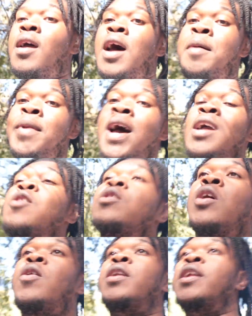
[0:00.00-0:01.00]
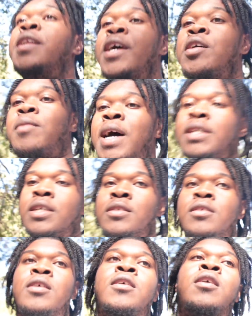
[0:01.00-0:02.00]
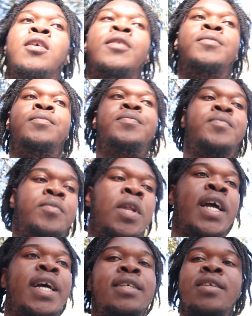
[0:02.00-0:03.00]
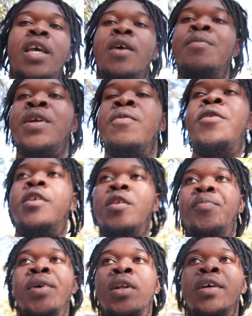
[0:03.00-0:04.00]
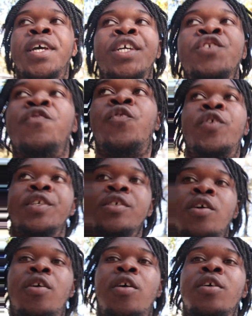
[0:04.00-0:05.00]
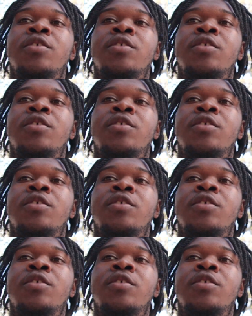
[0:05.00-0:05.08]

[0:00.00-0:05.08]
I'm not gonna go into depth. I just like I said, I'm getting ready to build an engine for this car,